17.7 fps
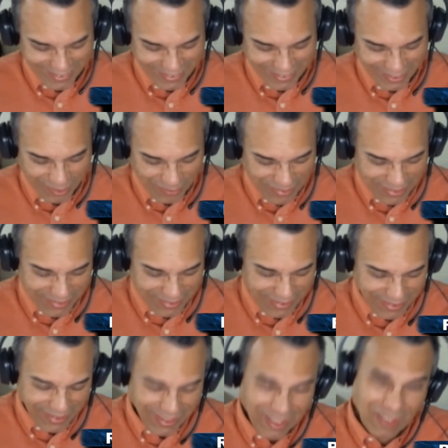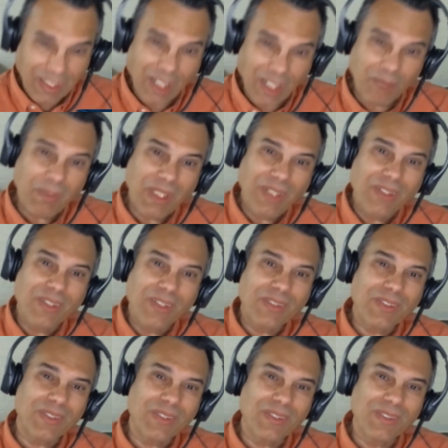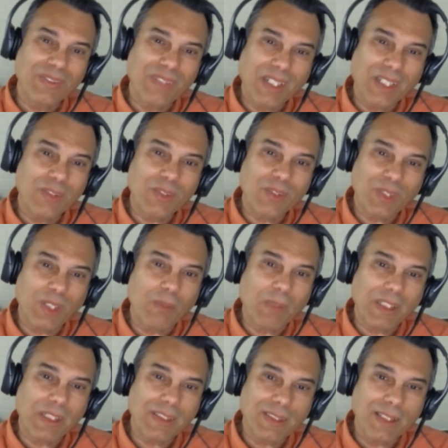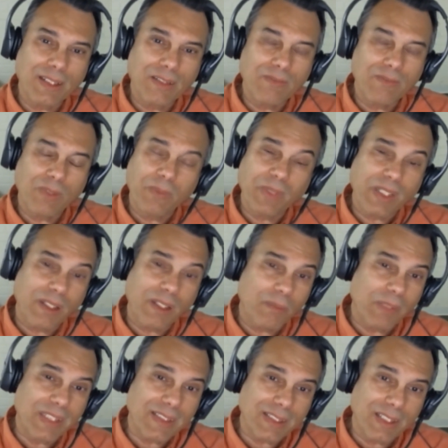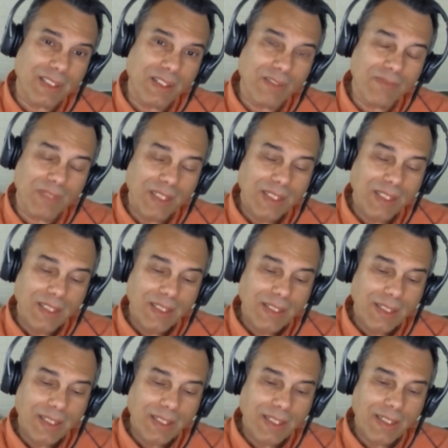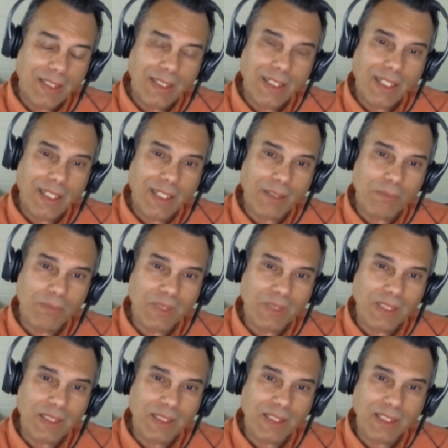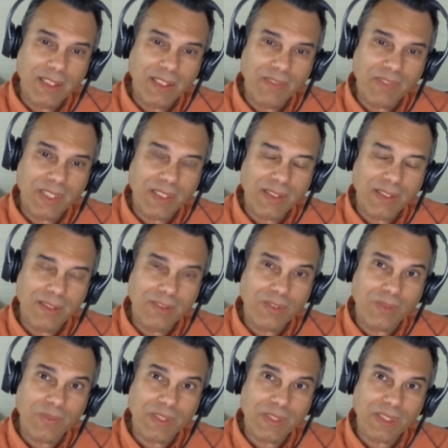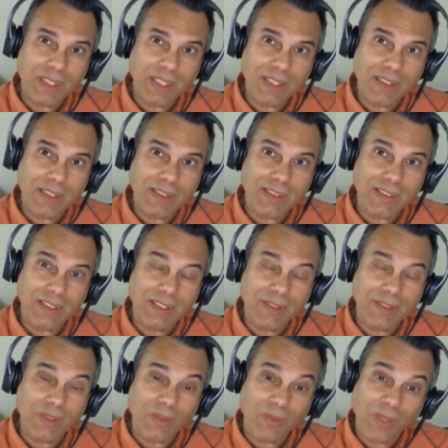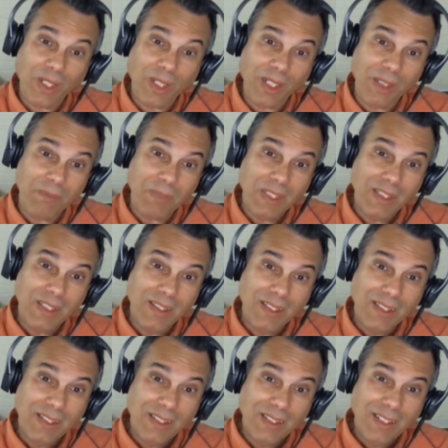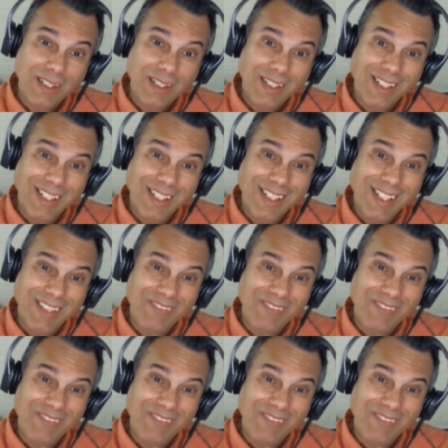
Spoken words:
uh, I'm here to understand myself, overcome myself, and not be leaving, shall we say, the scene of the crime. I've,